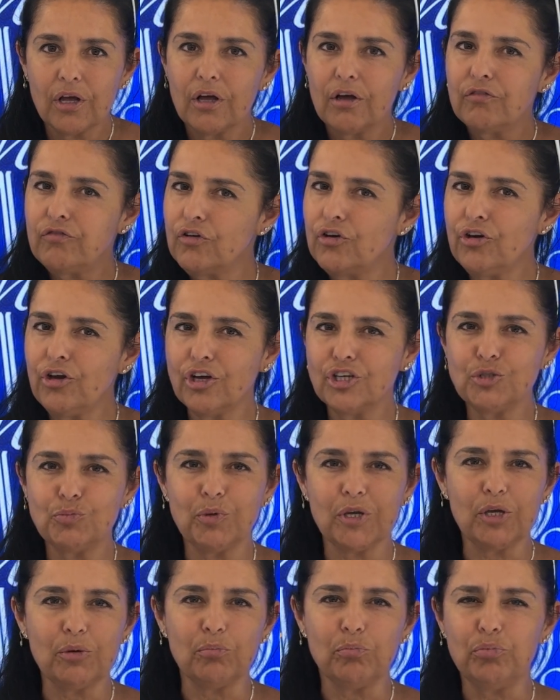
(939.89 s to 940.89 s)
Virgo is
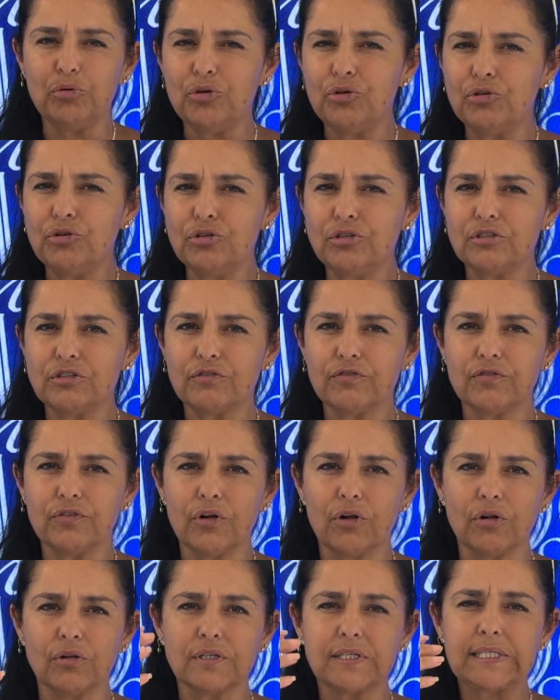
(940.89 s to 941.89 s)
being
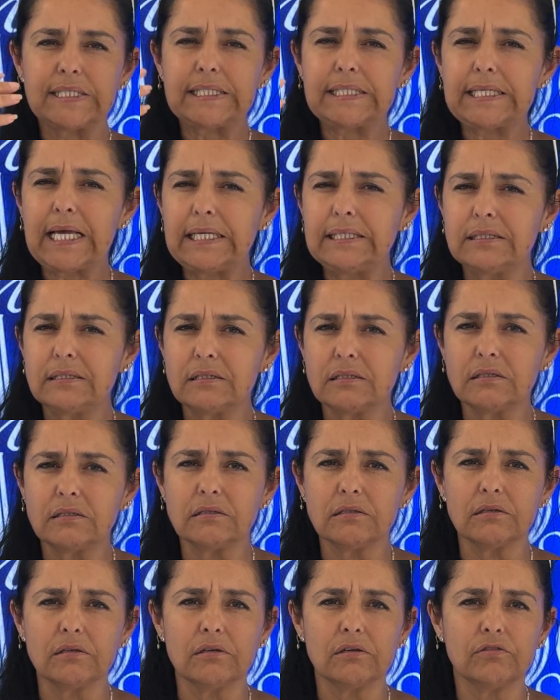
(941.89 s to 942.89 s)
beautiful,
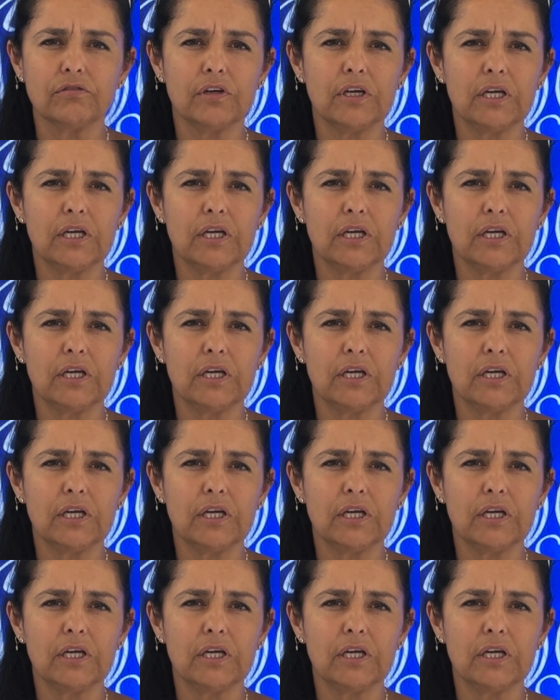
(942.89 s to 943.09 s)
sensitive,